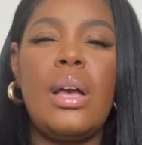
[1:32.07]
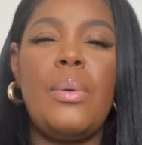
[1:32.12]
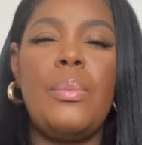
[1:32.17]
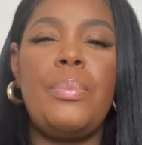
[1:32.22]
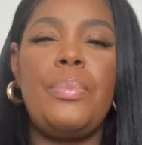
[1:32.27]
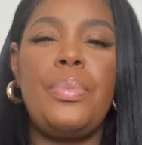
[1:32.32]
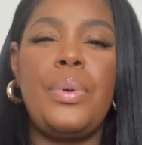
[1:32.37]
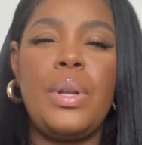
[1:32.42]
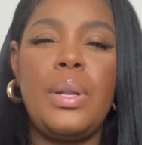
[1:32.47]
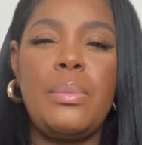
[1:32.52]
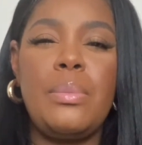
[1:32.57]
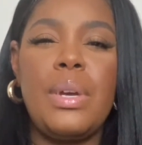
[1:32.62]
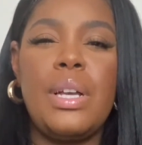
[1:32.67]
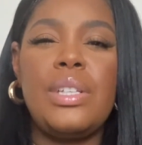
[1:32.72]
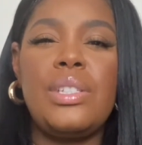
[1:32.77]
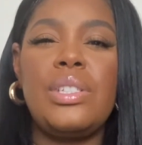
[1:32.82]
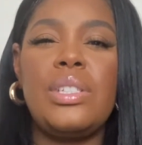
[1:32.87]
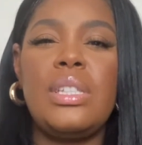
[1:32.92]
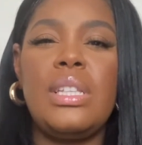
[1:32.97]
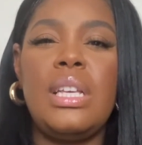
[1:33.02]
pretty
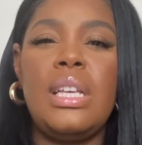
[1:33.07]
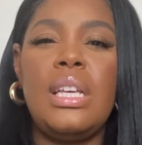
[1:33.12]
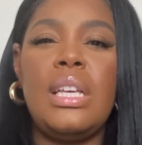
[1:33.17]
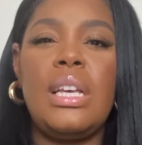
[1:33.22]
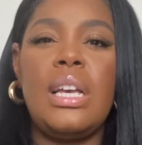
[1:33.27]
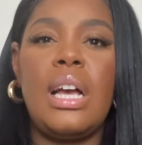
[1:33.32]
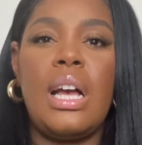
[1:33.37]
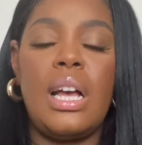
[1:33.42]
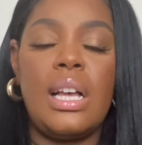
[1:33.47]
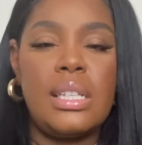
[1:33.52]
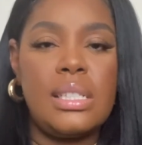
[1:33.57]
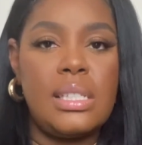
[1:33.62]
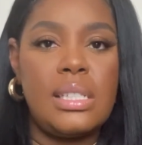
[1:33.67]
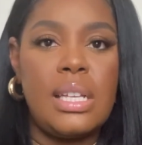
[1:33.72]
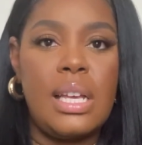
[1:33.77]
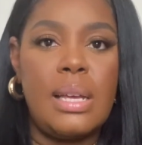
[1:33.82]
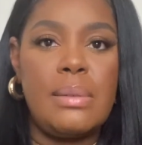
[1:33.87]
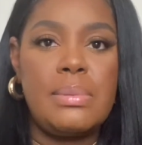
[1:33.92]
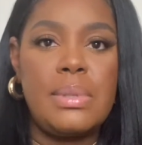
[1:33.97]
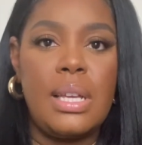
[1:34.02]
much the
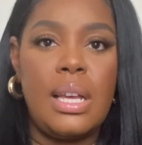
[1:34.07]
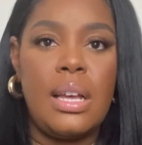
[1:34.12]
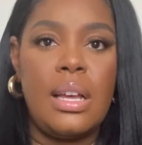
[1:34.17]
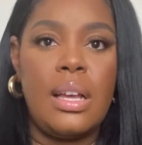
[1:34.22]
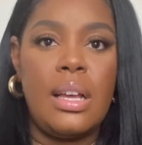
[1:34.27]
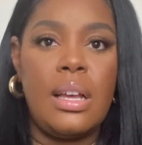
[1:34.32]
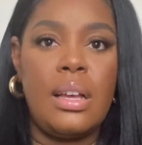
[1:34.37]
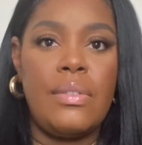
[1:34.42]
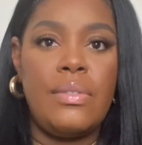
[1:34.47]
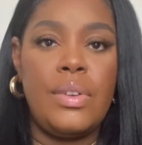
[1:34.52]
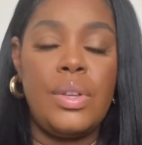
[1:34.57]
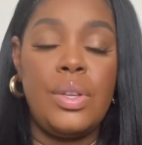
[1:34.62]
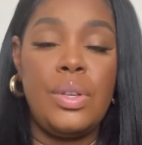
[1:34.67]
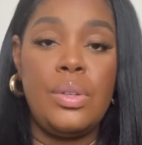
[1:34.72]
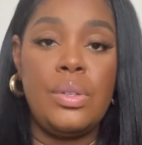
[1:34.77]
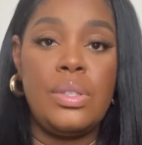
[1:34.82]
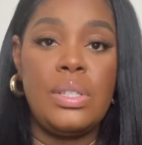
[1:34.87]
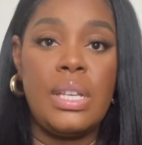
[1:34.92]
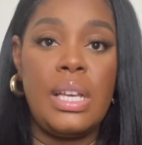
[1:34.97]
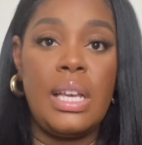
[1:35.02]
concept of
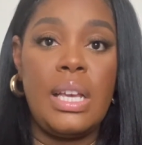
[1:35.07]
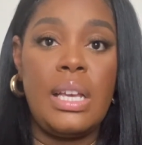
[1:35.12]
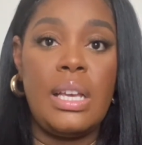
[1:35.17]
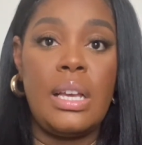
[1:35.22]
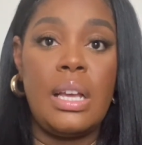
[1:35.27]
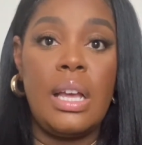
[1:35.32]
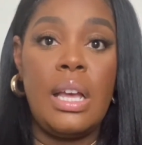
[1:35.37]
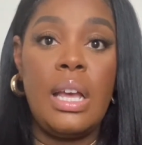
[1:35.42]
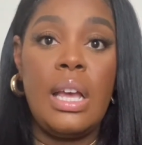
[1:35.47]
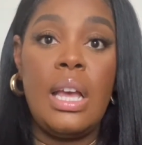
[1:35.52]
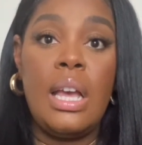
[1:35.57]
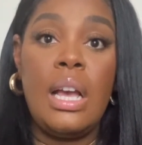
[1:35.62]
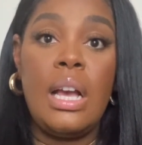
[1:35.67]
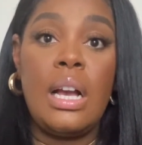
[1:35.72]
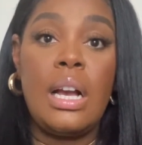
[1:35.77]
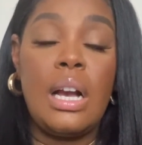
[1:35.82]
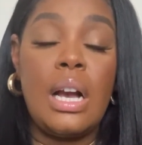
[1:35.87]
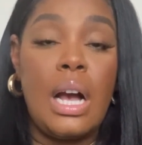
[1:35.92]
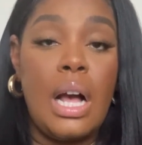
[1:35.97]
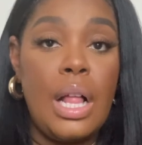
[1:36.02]
using
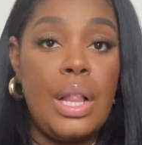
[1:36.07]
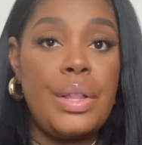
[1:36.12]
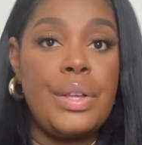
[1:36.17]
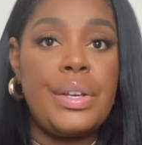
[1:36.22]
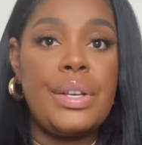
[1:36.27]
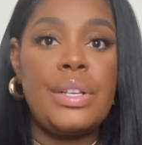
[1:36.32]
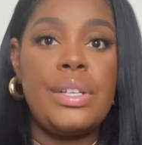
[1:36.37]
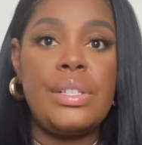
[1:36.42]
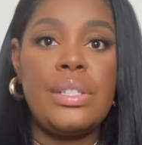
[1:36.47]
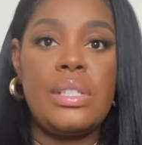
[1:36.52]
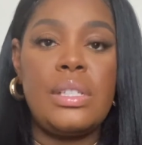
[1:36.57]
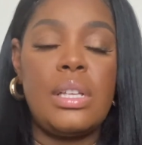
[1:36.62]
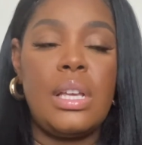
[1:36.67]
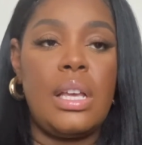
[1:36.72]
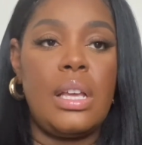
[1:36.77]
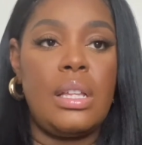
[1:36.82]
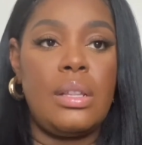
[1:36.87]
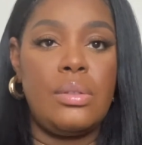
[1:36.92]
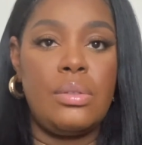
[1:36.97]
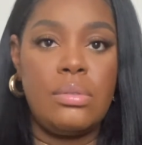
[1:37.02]
colors
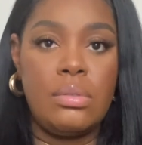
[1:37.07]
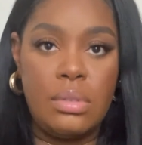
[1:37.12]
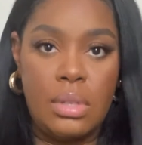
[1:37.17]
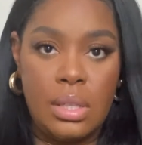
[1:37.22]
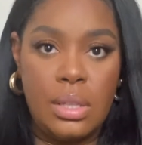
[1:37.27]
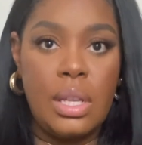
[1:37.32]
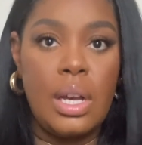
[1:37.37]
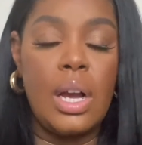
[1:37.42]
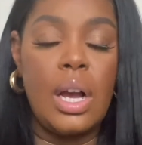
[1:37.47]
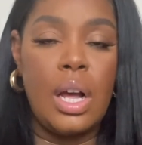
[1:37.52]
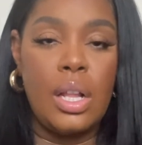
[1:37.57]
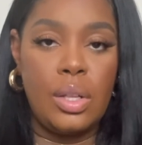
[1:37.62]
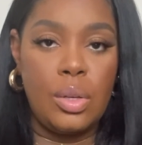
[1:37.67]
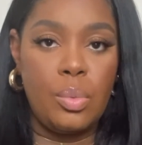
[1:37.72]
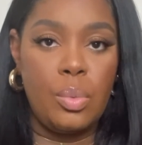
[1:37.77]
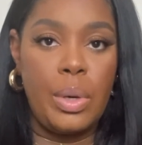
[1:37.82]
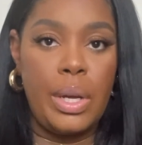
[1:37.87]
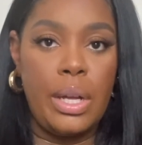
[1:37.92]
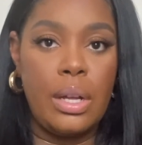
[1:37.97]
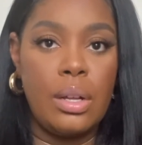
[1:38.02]
in the color
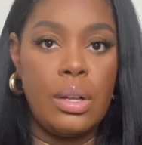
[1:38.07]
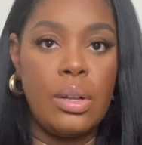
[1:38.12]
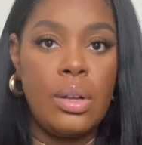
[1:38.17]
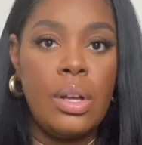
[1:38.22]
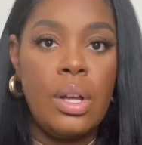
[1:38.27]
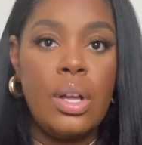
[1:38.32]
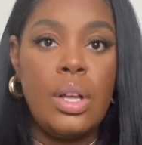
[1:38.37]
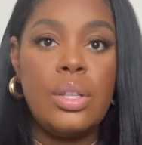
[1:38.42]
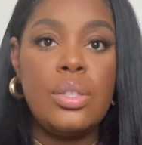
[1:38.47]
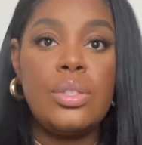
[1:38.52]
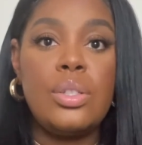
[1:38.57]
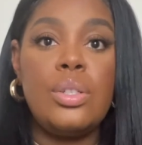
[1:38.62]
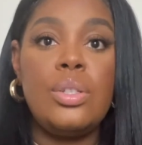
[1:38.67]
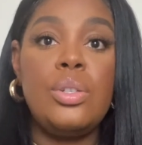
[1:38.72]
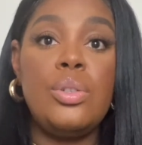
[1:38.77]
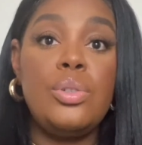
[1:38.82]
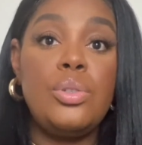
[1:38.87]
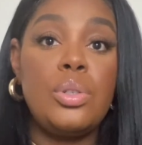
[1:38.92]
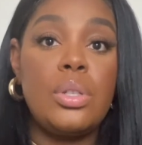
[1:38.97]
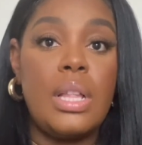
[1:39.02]
wheel to
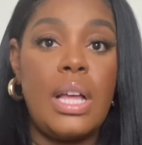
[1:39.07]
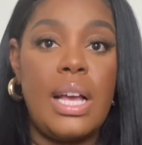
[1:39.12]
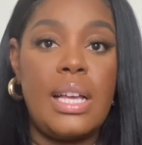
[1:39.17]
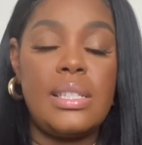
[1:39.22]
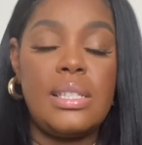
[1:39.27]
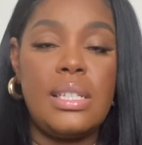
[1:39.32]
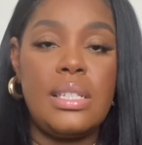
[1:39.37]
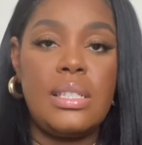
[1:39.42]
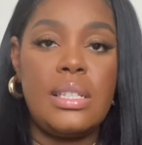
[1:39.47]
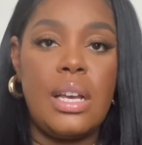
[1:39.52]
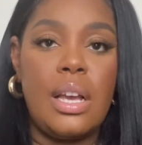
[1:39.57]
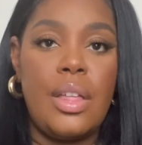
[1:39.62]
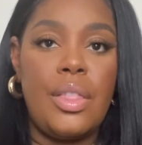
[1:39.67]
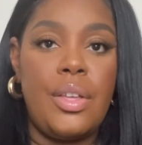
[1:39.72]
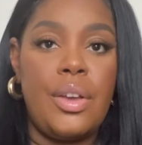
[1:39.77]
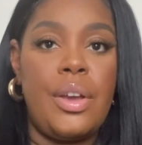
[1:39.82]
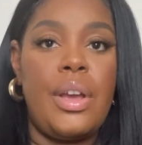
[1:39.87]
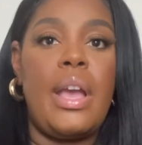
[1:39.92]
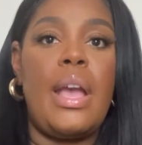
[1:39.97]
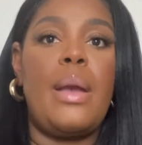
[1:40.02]
neutralize each
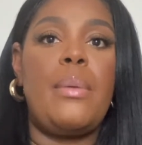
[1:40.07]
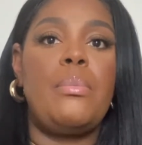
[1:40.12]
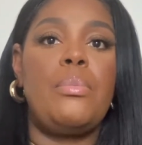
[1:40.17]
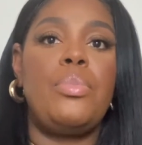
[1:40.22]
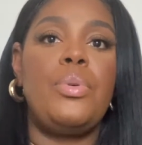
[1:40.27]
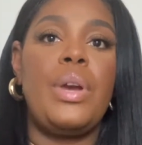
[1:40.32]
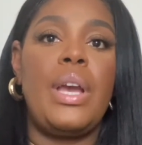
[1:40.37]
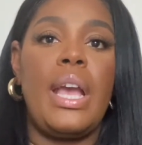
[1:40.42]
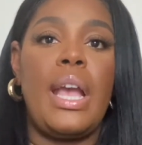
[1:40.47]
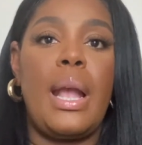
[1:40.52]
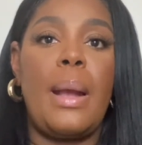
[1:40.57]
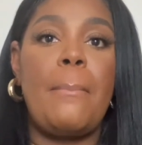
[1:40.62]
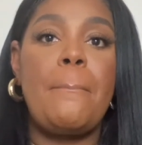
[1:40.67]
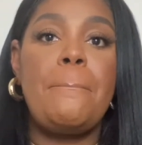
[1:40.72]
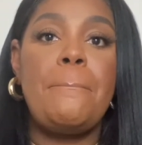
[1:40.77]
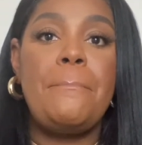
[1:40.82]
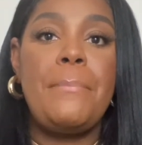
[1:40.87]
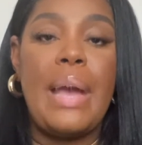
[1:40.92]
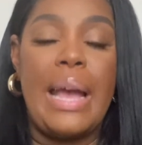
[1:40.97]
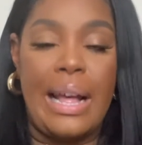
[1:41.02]
other and bring
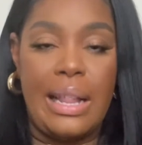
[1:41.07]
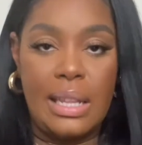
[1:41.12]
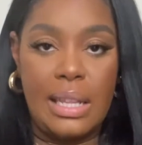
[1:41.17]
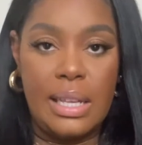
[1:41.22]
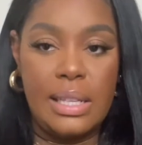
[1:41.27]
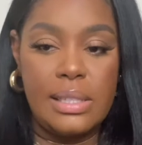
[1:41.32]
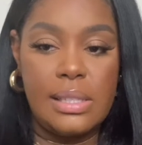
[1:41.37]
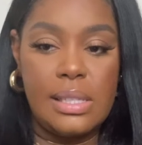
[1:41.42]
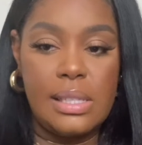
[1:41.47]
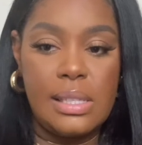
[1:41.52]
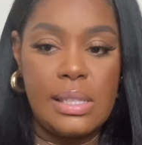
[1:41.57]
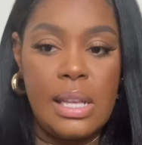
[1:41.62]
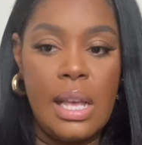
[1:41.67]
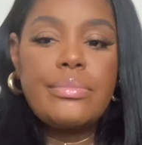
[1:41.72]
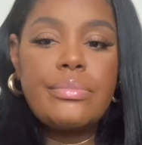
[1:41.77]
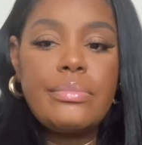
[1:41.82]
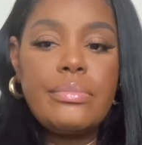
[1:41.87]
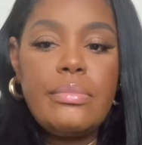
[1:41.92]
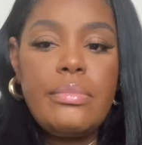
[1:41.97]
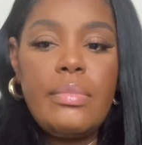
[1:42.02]
balance.
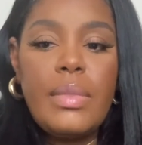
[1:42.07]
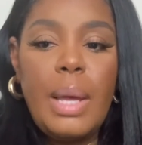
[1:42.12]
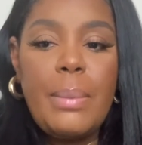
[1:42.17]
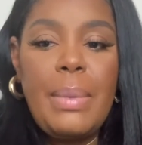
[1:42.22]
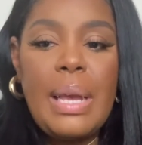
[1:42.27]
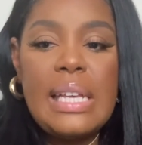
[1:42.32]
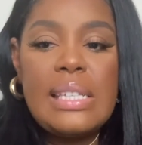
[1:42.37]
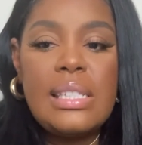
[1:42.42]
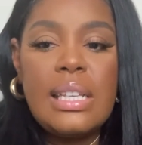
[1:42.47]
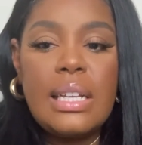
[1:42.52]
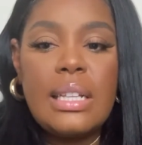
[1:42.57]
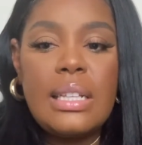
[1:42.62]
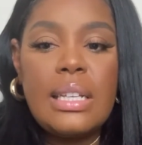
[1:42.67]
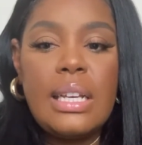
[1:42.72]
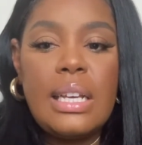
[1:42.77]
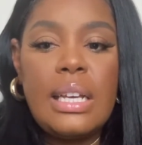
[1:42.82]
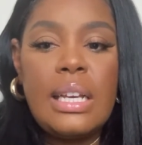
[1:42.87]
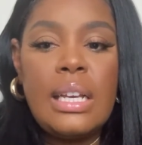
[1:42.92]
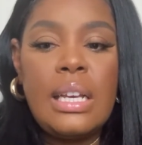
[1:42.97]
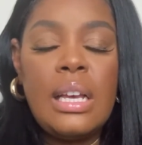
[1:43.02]

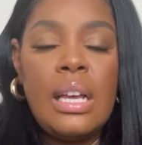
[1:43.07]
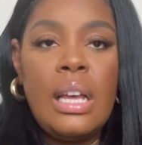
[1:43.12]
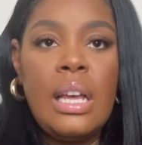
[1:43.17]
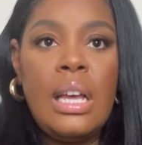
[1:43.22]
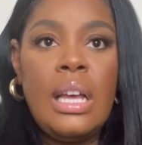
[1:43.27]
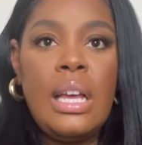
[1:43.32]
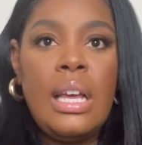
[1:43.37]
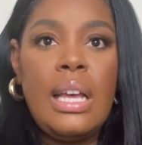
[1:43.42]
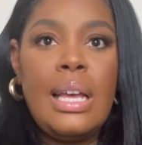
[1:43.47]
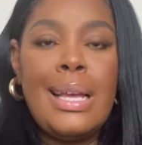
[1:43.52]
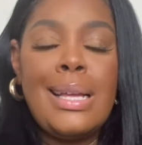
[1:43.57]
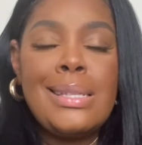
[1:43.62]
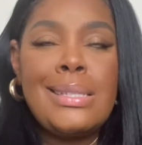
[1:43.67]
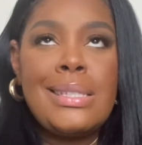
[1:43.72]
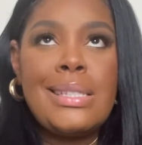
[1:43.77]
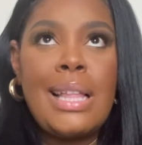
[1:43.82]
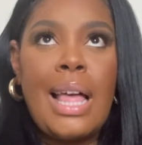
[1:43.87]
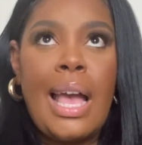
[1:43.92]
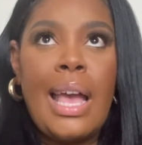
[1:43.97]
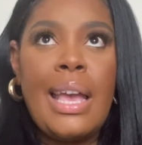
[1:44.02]
Basically,
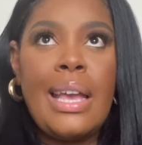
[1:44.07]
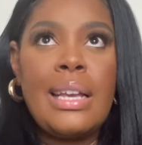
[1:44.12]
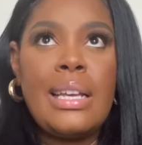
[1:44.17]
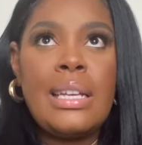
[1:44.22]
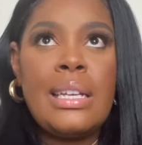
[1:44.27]
it's like